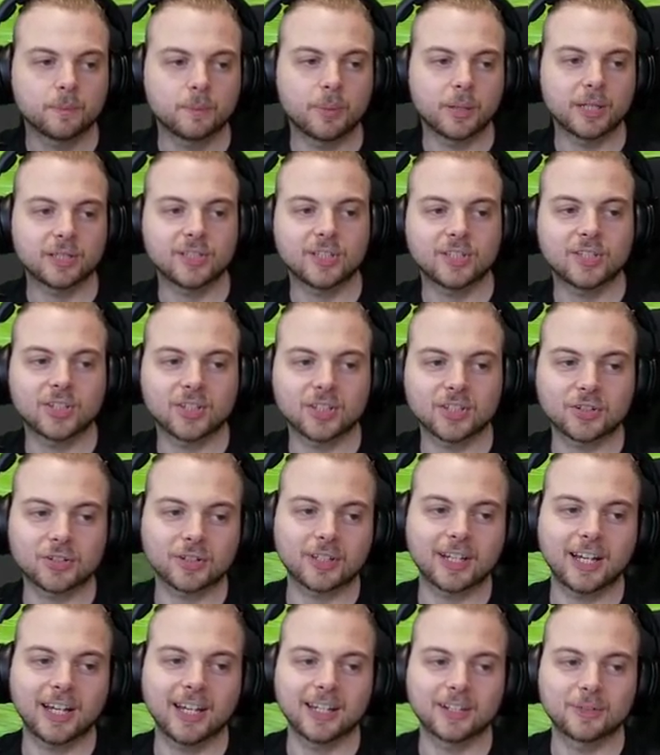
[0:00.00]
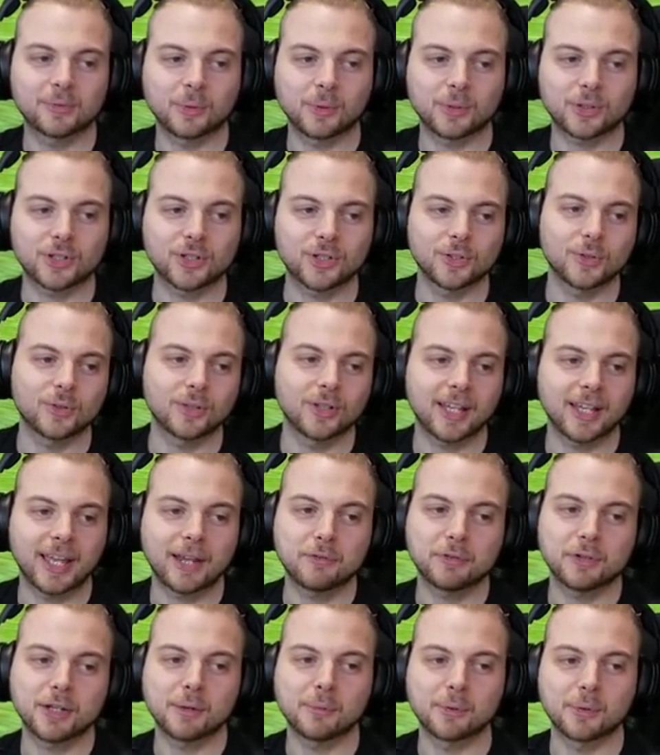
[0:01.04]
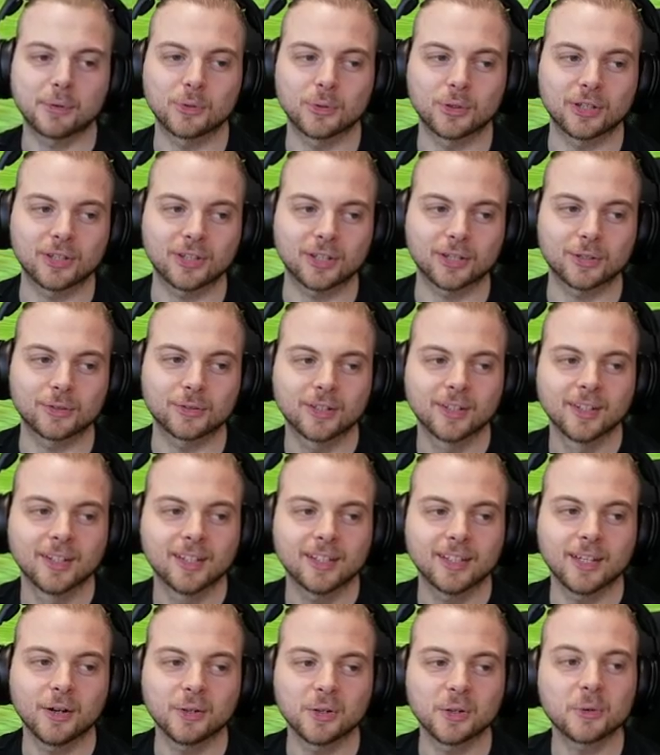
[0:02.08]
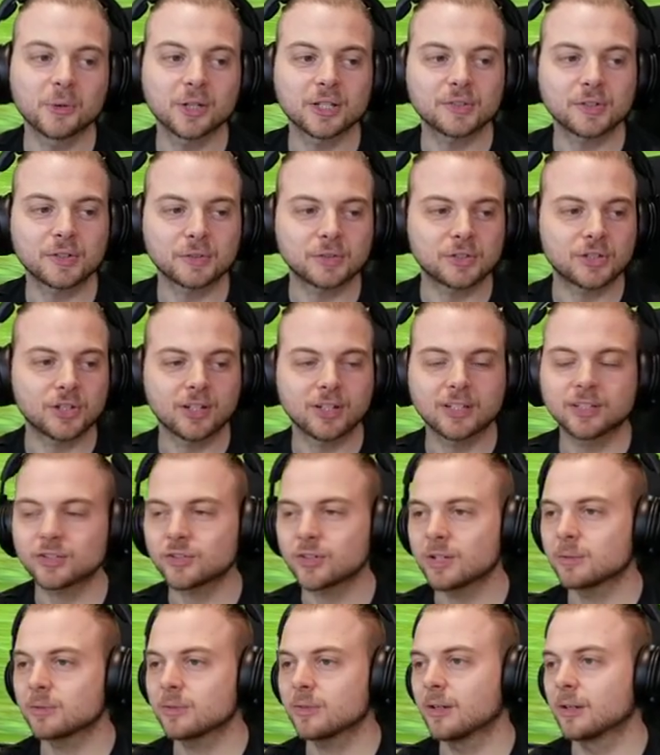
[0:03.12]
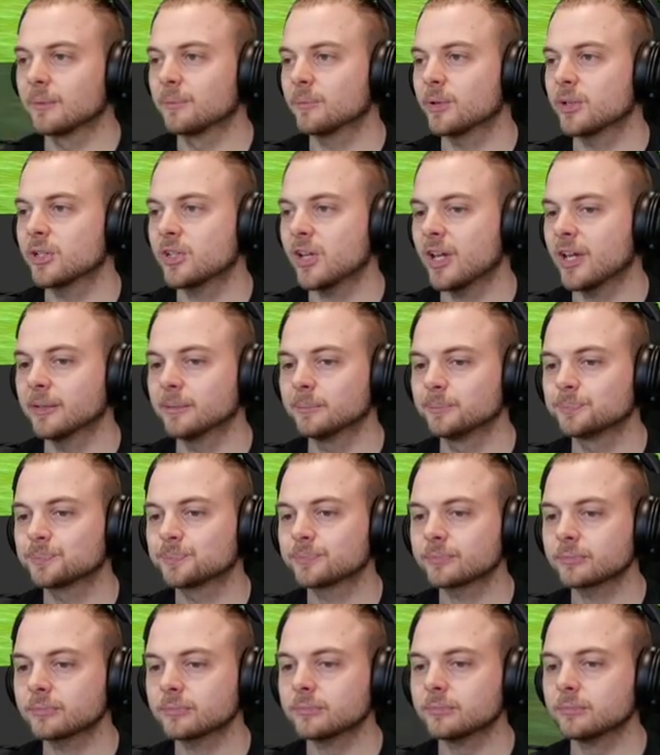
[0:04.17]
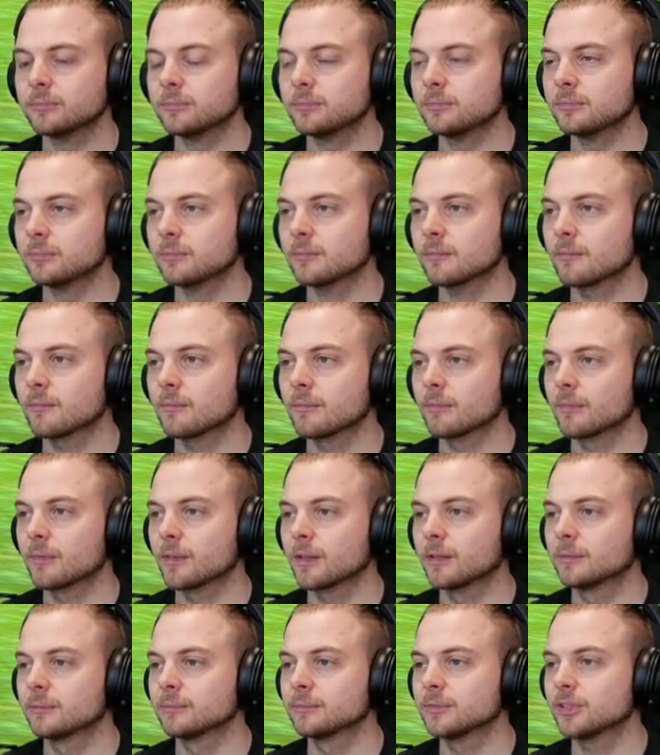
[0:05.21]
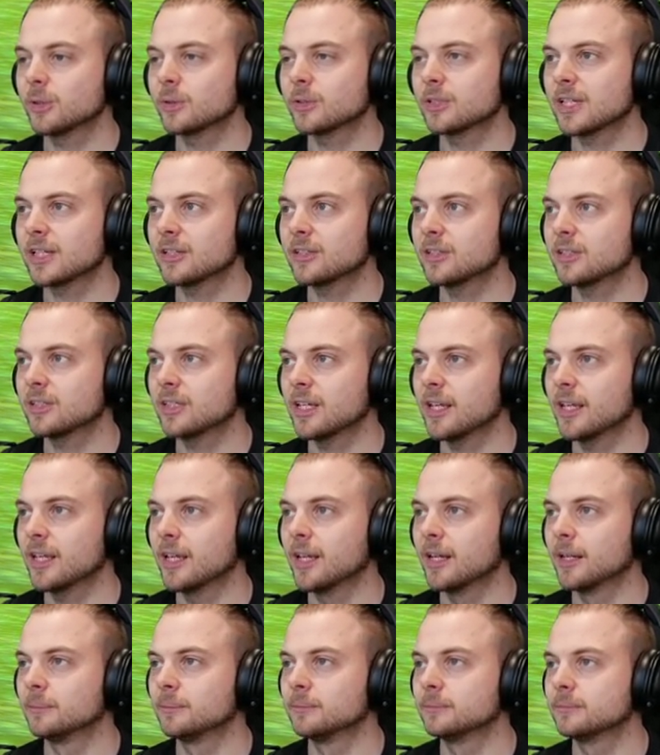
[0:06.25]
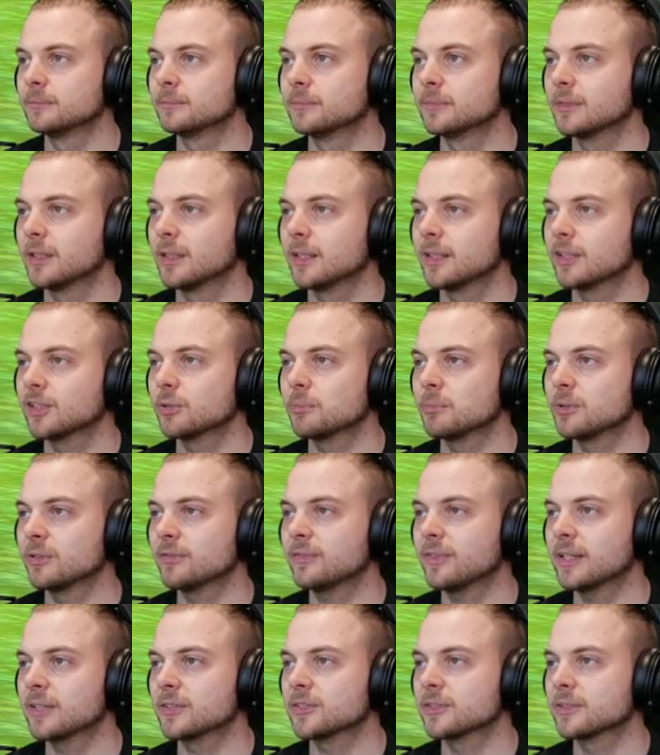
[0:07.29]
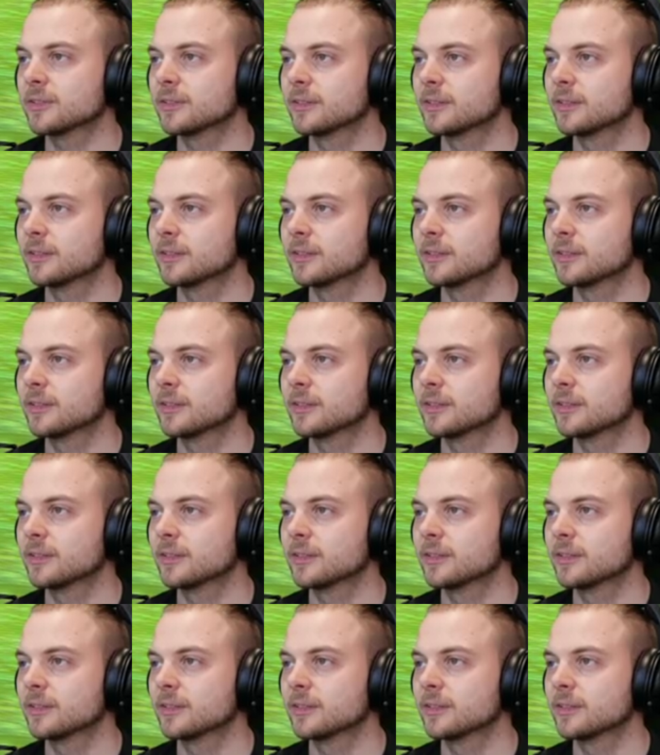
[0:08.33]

My sister the Shikai, we watch you like every day with you. Thank you. Yo, no worries. Thanks for joining the stream as well. Appreciate it. It's always nice to see um, some old fans.